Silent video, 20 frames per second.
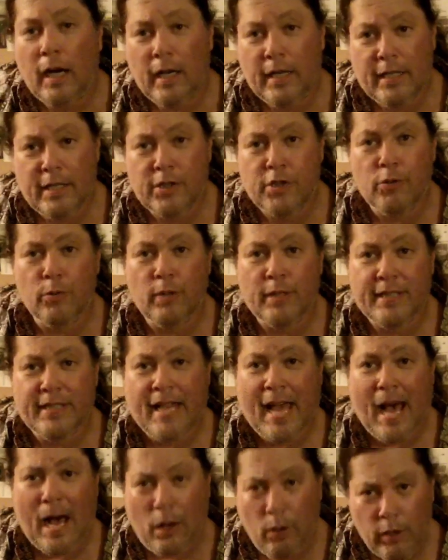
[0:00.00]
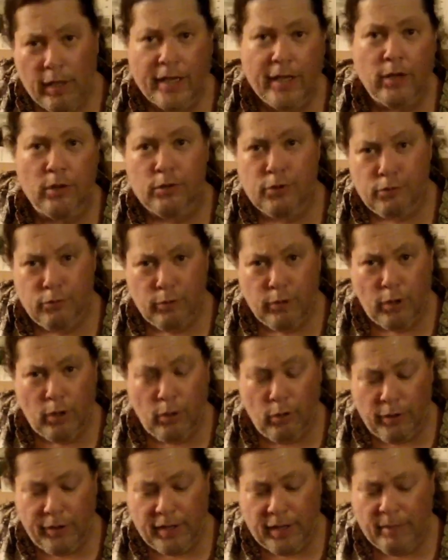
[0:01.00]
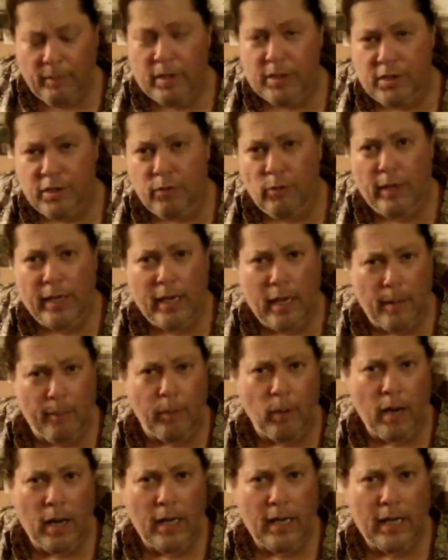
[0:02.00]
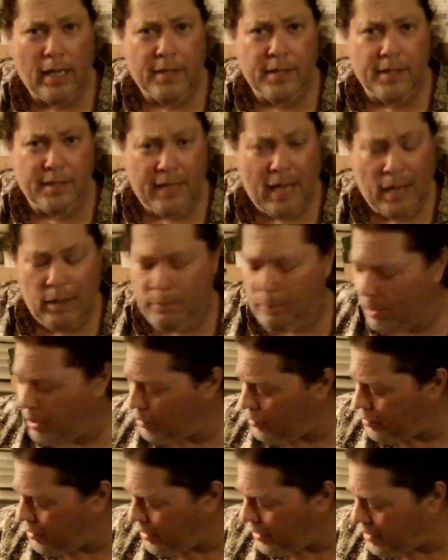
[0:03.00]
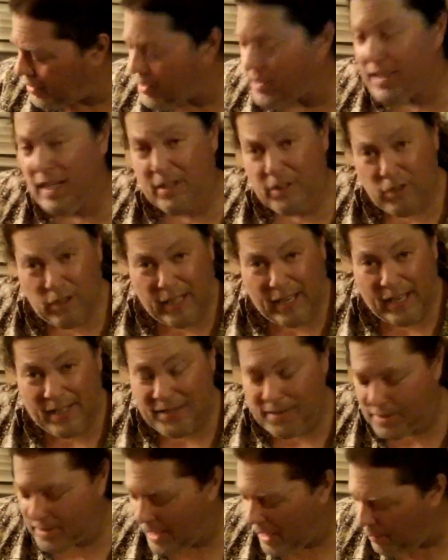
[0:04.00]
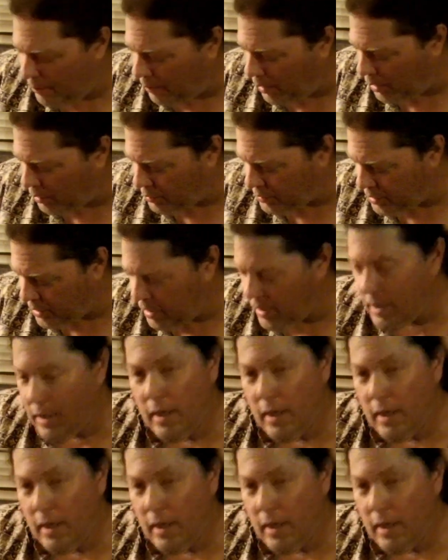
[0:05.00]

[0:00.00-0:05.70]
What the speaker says: into a dowel that goes through the whole thing, much the way an upright has a sound post. This essentially has a sound post.